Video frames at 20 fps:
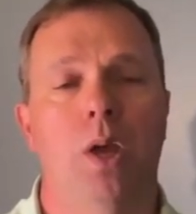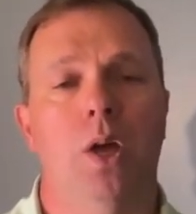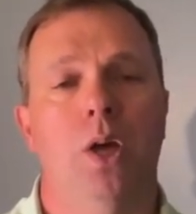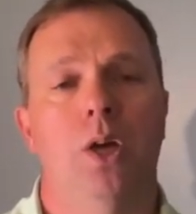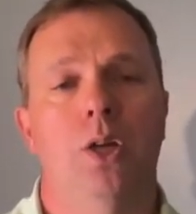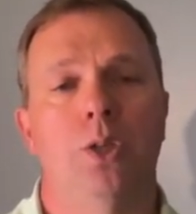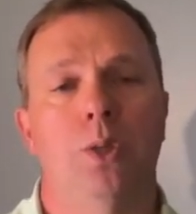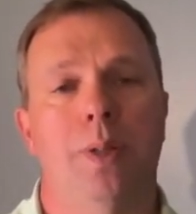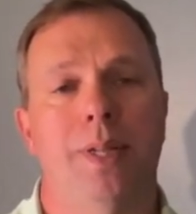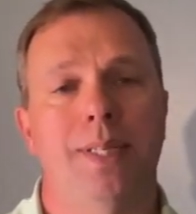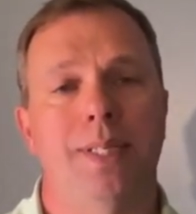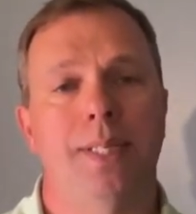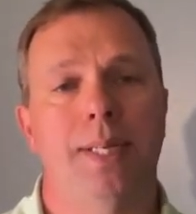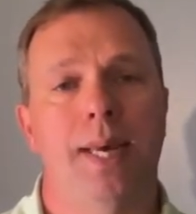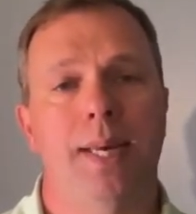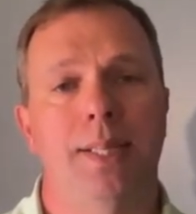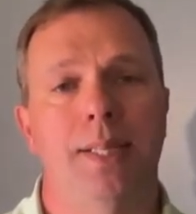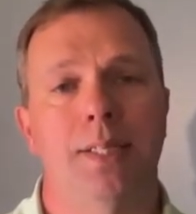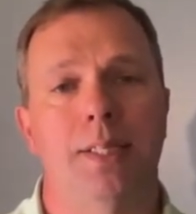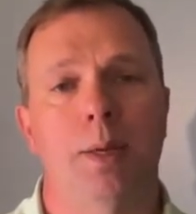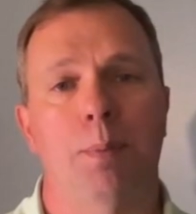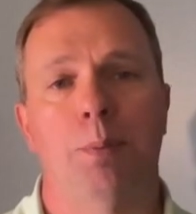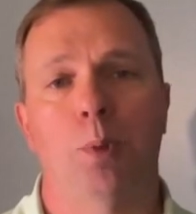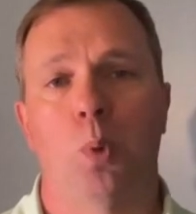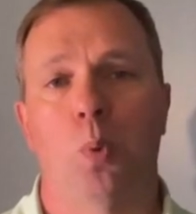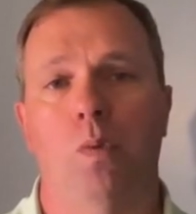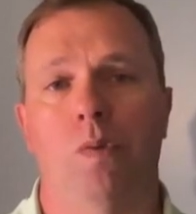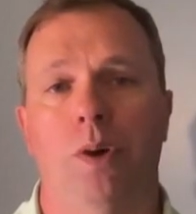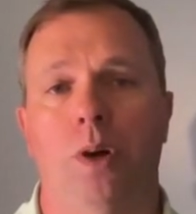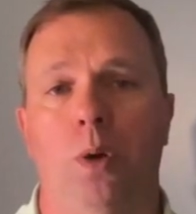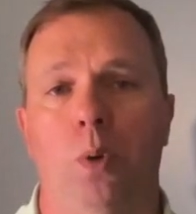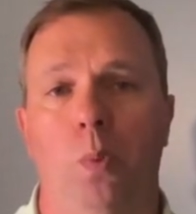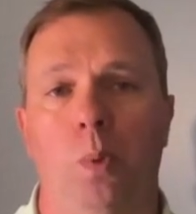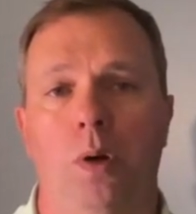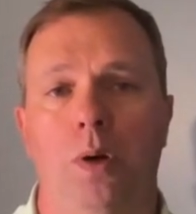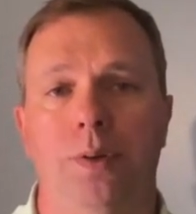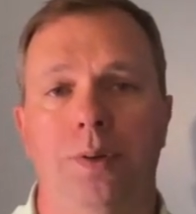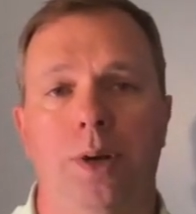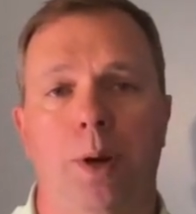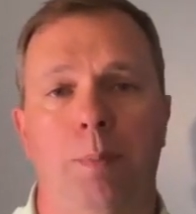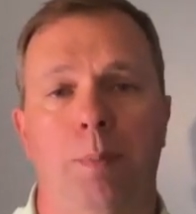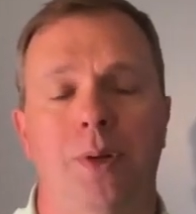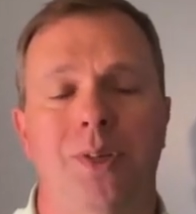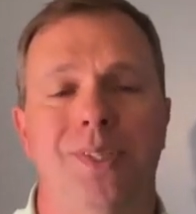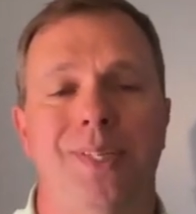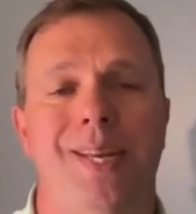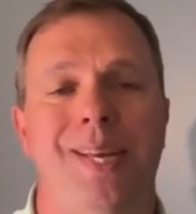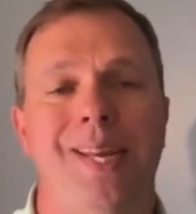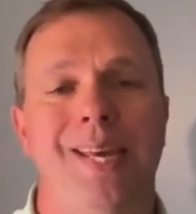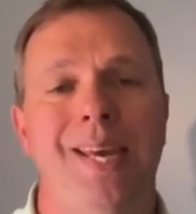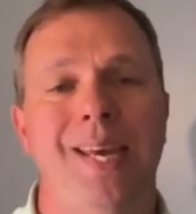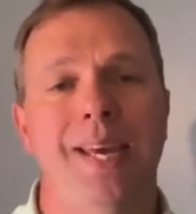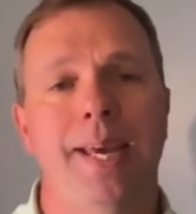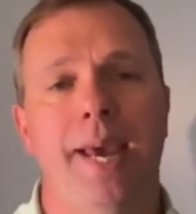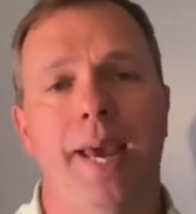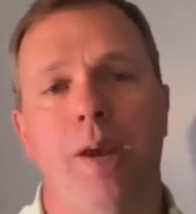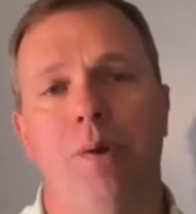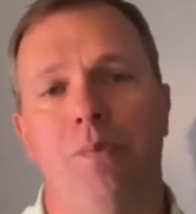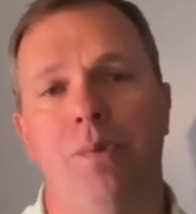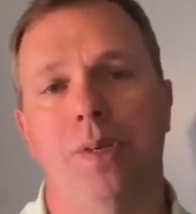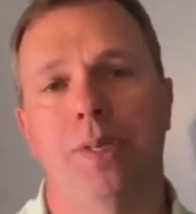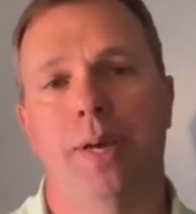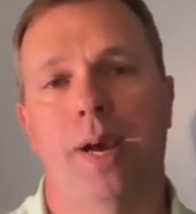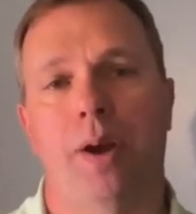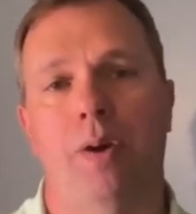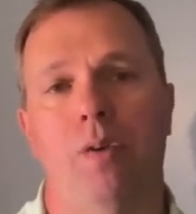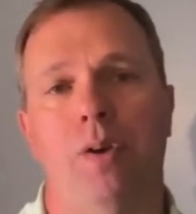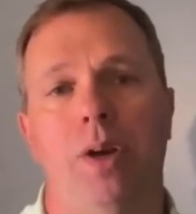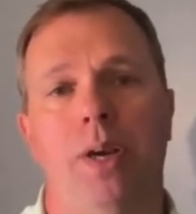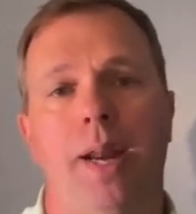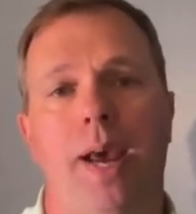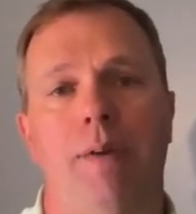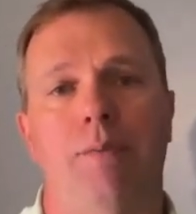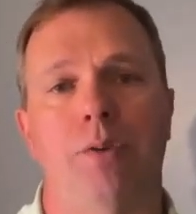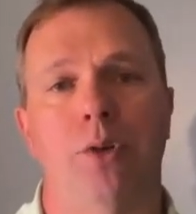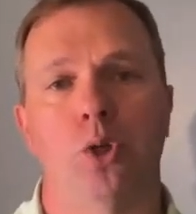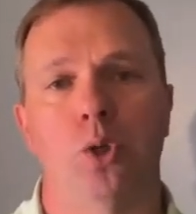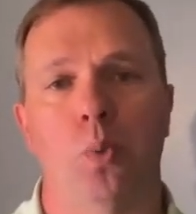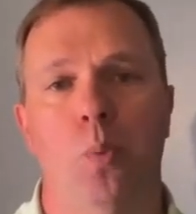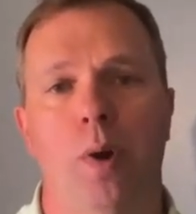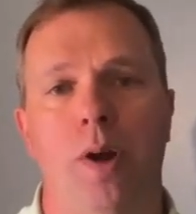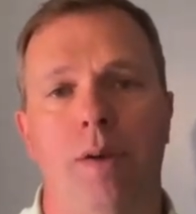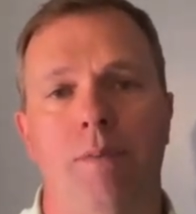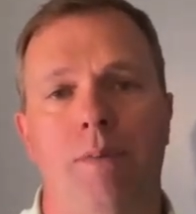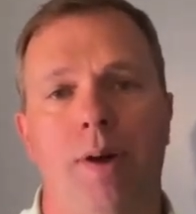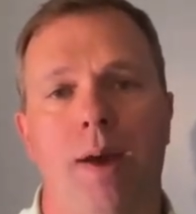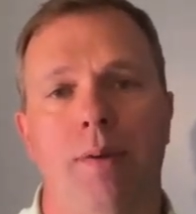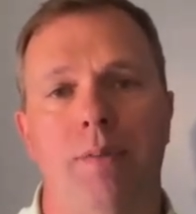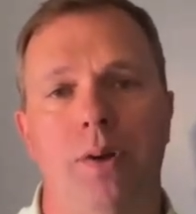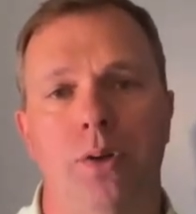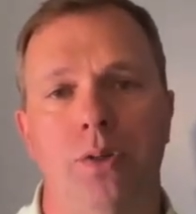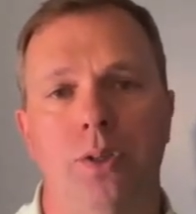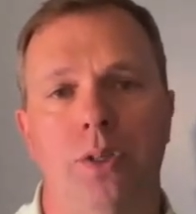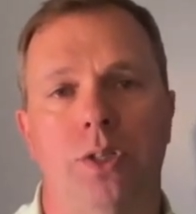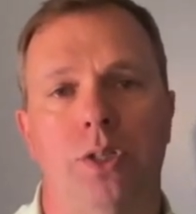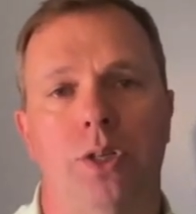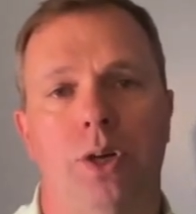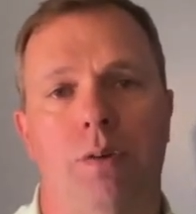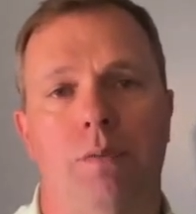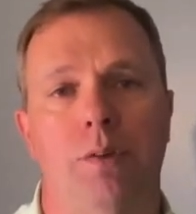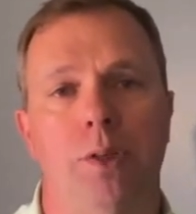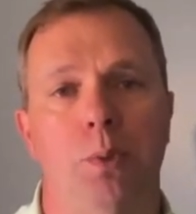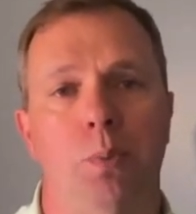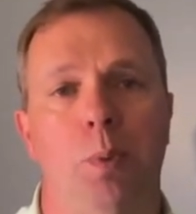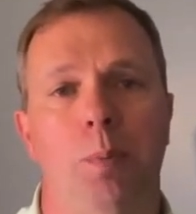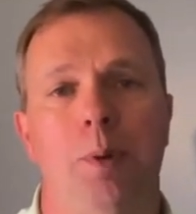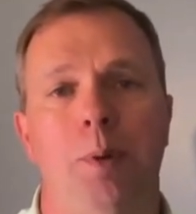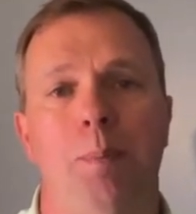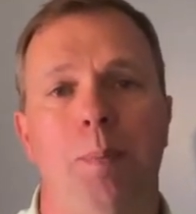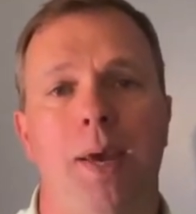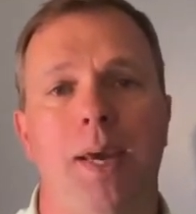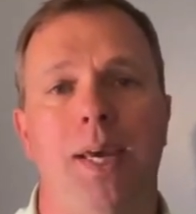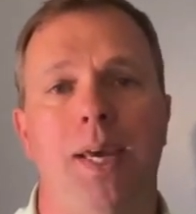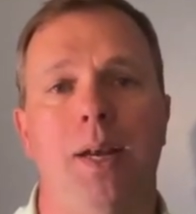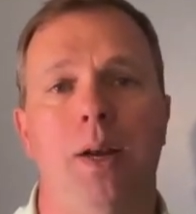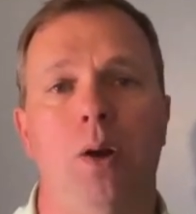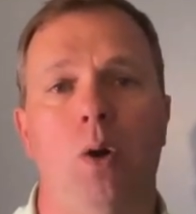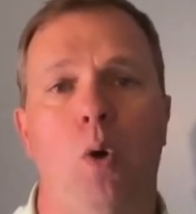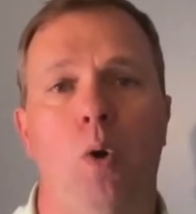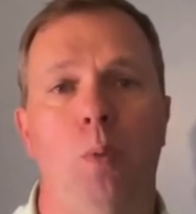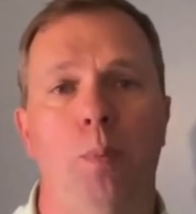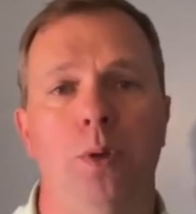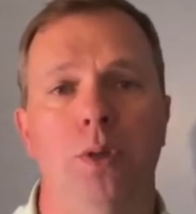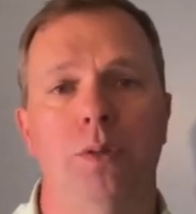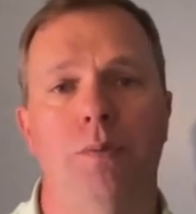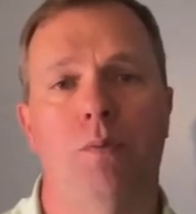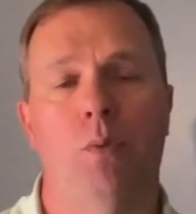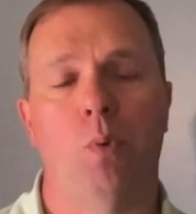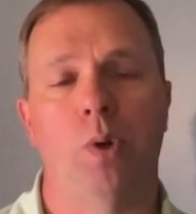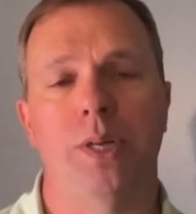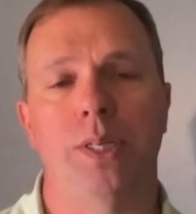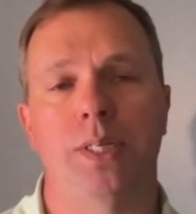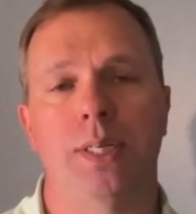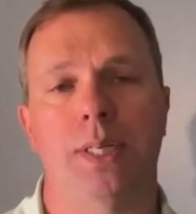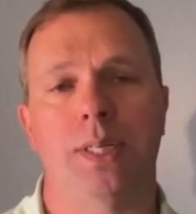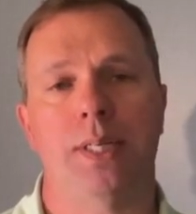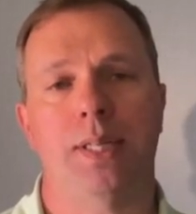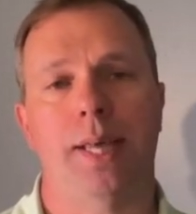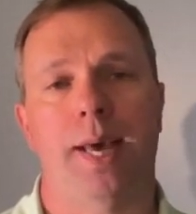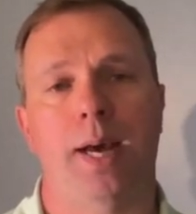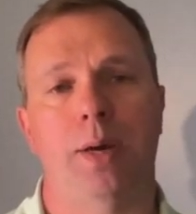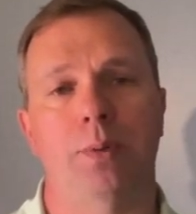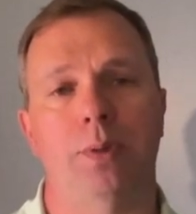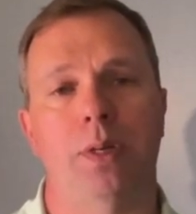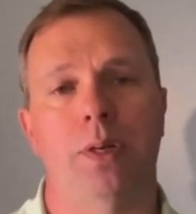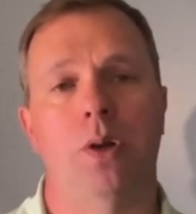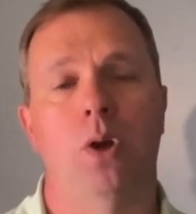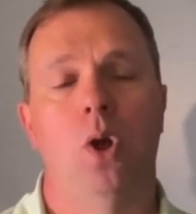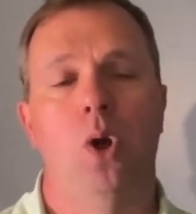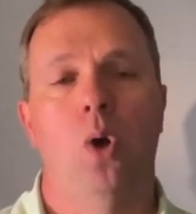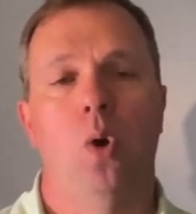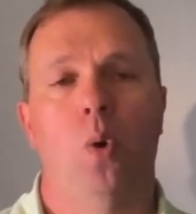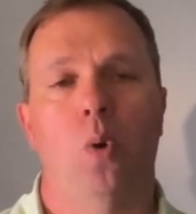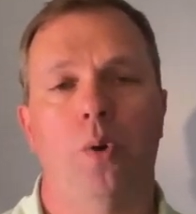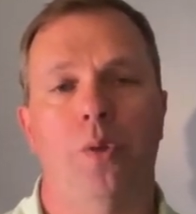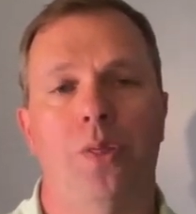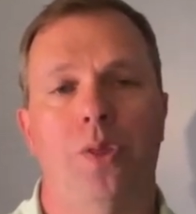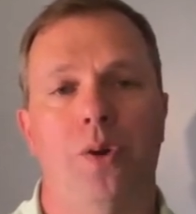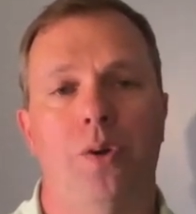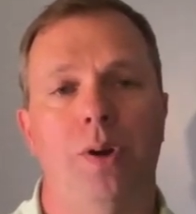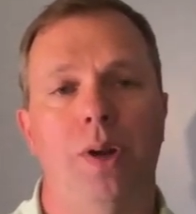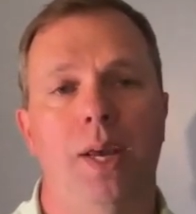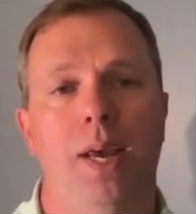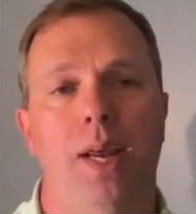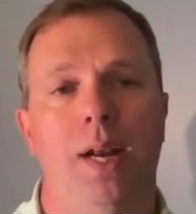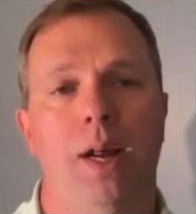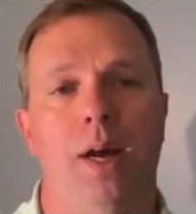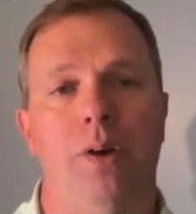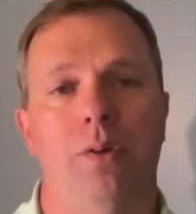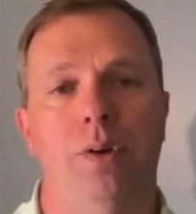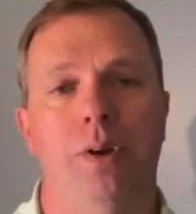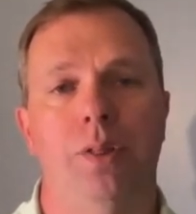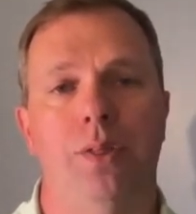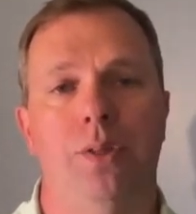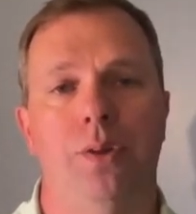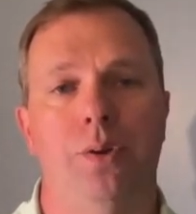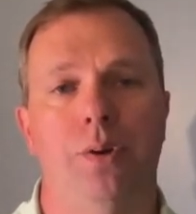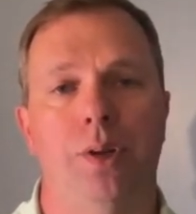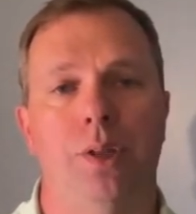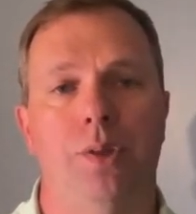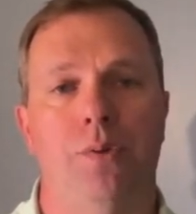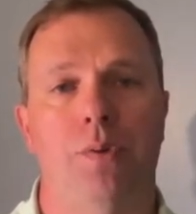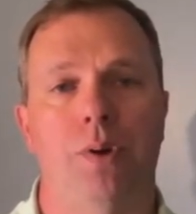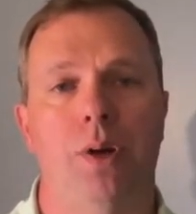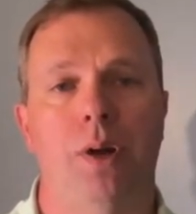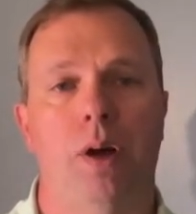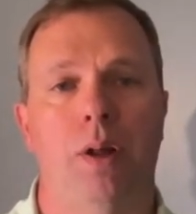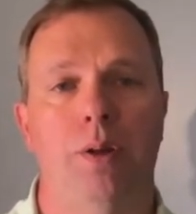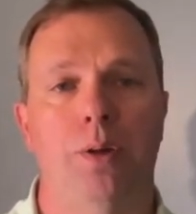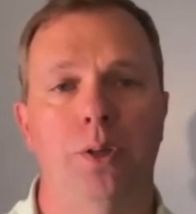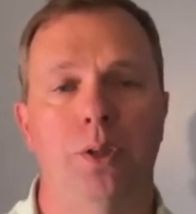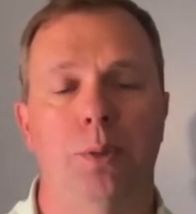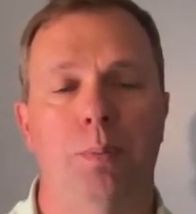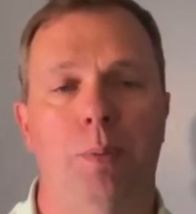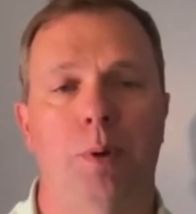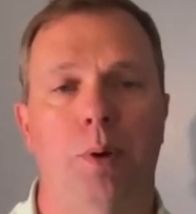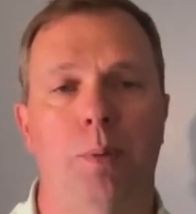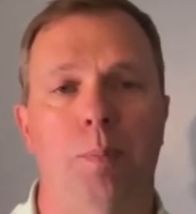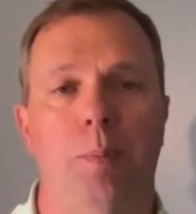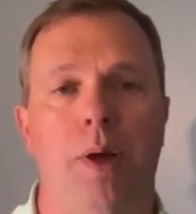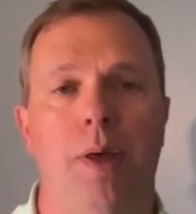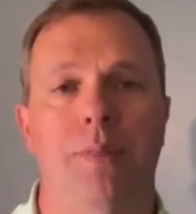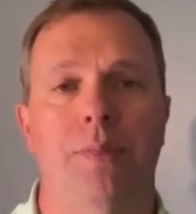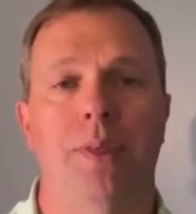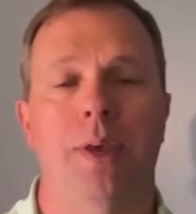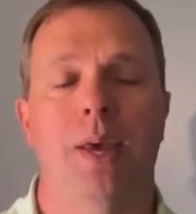So let's take this up to real world numbers. An E8 retiring after 25 years of service would be making almost $46,000 or $3,833 per month.